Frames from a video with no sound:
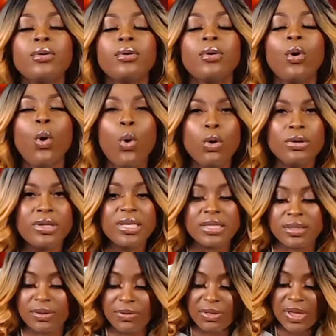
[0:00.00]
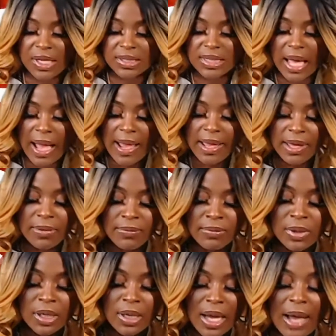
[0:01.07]
all this, the things that I'm
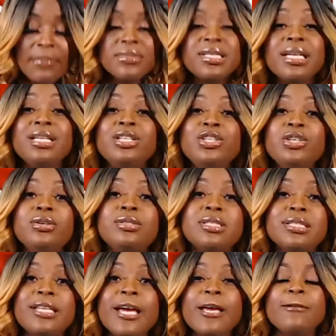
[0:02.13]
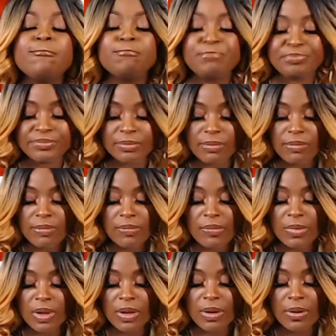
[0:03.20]
telling you today.
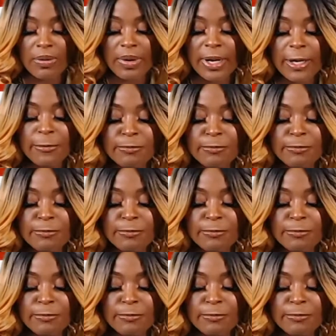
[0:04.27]
All right.